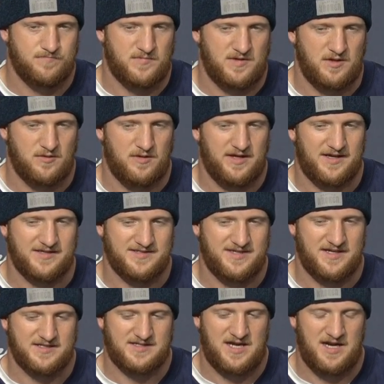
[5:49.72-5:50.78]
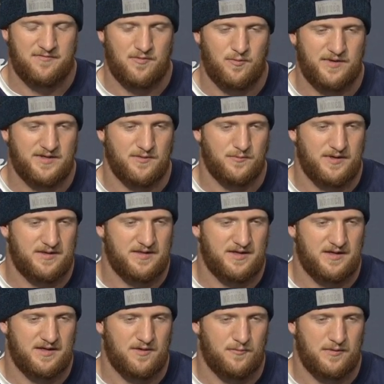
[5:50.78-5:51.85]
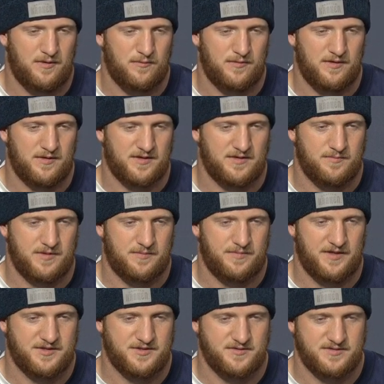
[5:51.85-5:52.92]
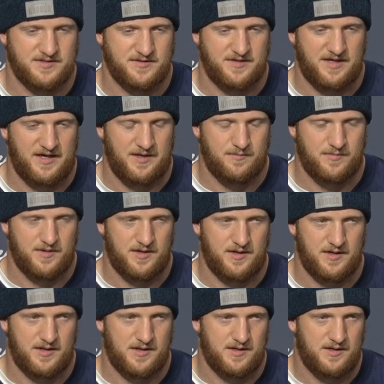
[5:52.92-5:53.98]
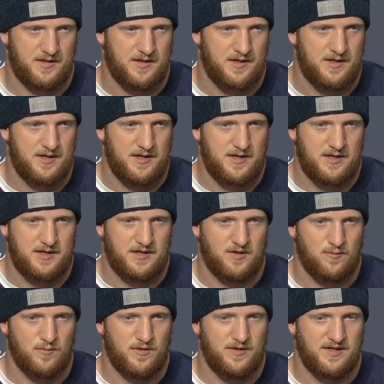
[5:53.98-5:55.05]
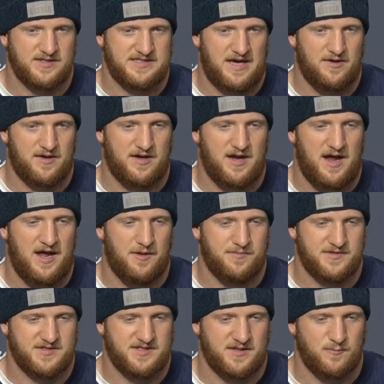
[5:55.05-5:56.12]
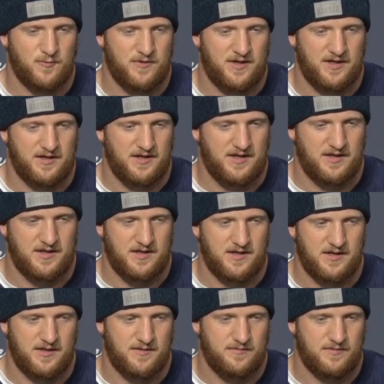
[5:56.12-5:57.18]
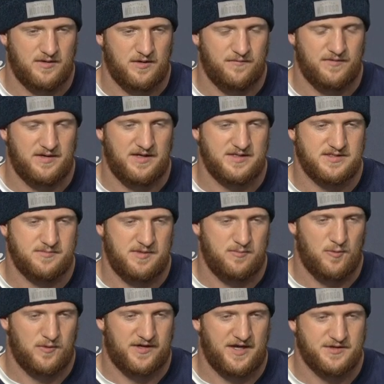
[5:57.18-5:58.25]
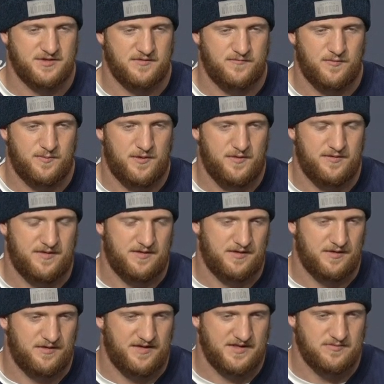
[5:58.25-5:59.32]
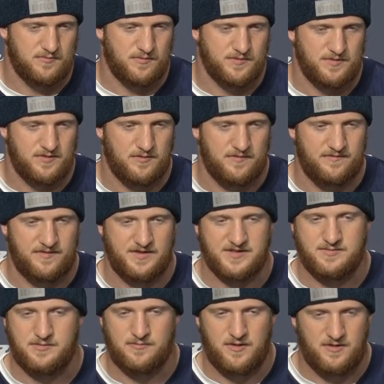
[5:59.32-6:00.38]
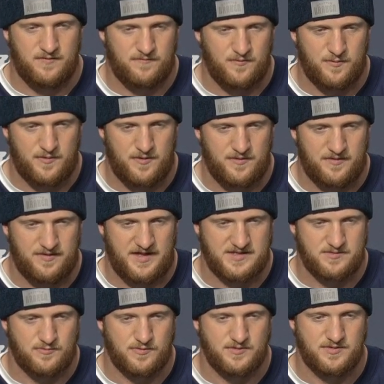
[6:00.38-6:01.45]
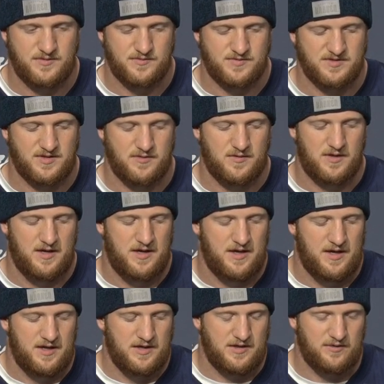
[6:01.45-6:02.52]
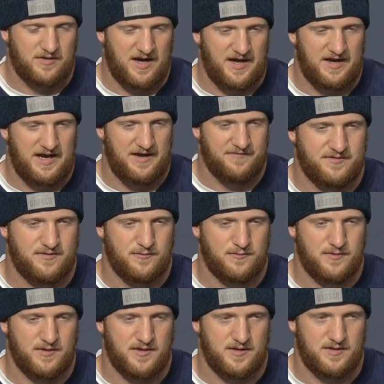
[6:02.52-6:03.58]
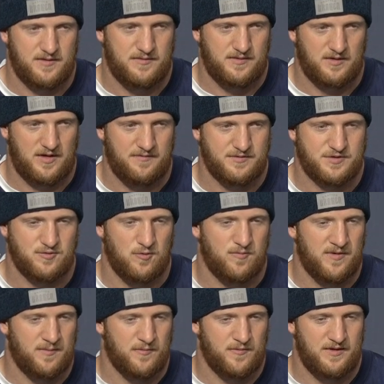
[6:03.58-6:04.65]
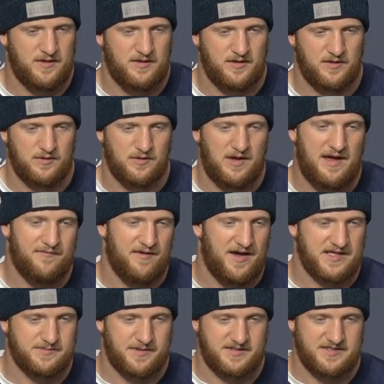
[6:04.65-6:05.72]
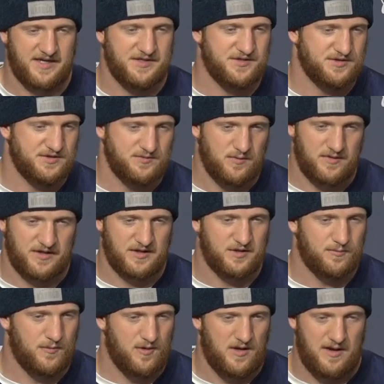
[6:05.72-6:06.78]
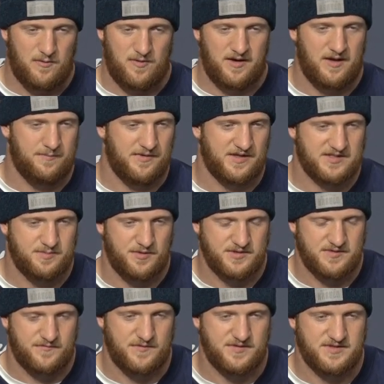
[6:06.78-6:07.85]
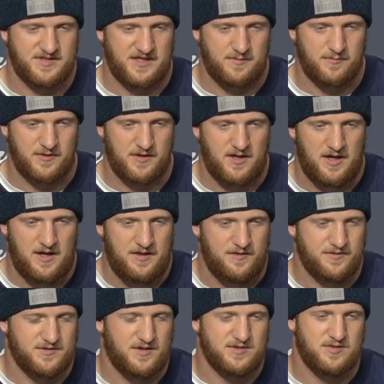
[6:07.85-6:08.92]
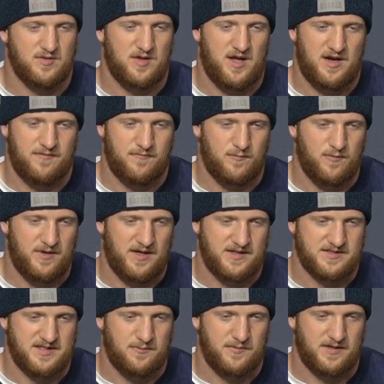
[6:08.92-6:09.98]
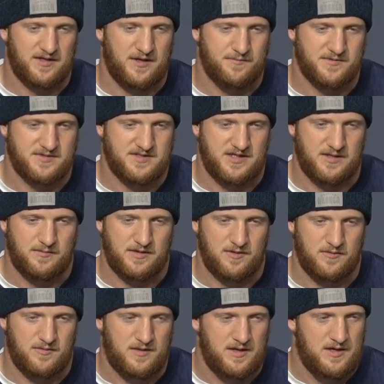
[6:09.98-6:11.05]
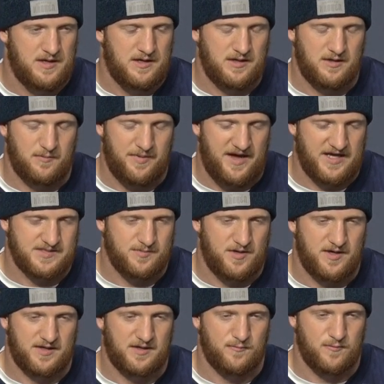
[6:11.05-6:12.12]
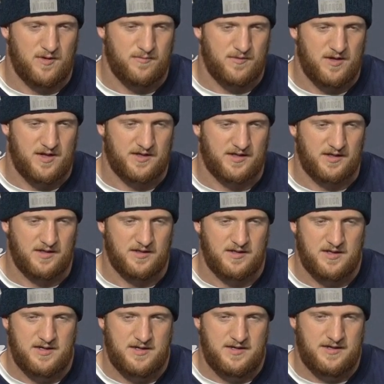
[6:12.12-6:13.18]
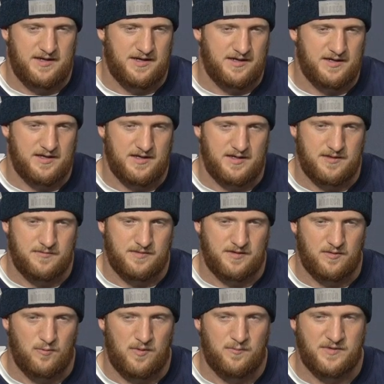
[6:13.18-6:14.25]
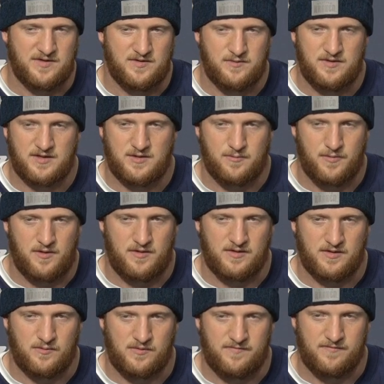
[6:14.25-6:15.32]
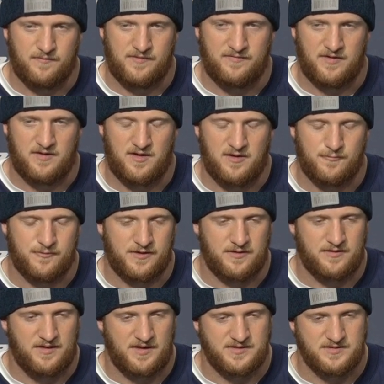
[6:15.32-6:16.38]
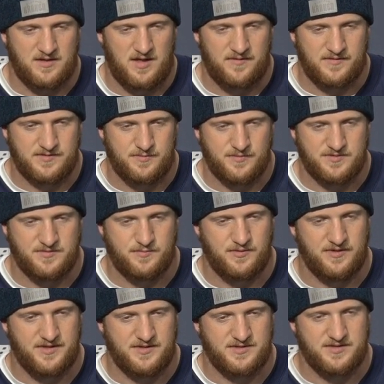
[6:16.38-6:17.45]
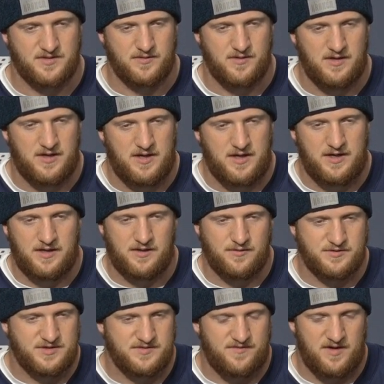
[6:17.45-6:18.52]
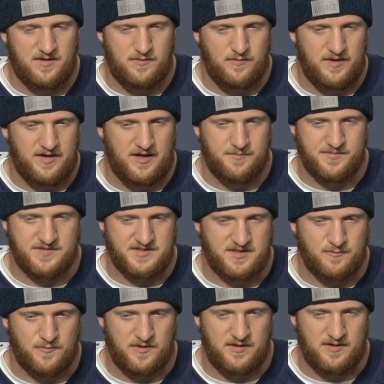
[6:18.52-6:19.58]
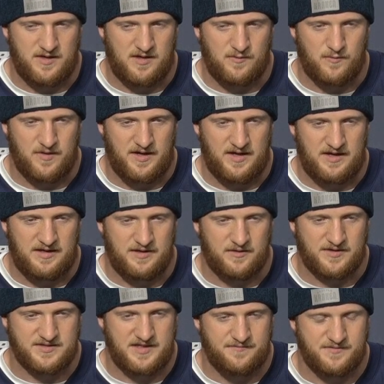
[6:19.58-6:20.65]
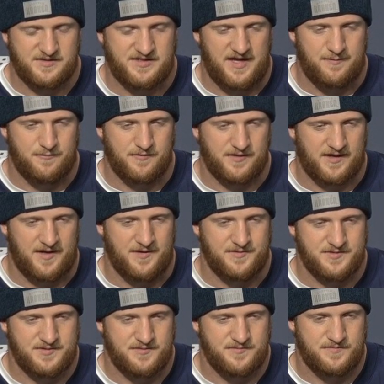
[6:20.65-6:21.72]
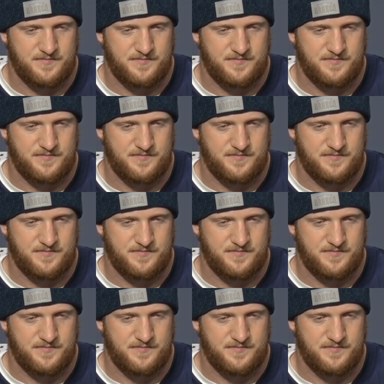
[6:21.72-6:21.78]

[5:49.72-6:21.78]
you know, like I said, it's kind of a week-to-week thing. You know, we don't really look at the big picture until the end. But, you know, really it's how can I help this team win? And, you know, if it needs to be more catching the football, then, you know, that's what we'll do. If it needs to be running the football, then that's what we'll do. So you kind of to, you know, have a short memory. You know, you have high expectations. You want to get the ball. I want to be explosive for this team. But there's also a lot of different ways that we can help this team, you know, pass blocking, run blocking. And, you know, when we do get the ball, you know, we've done a lot of really good things, a lot of explosive plays. So, you know, it's just finding a way to help this team win in any way, you know, because every snap really counts.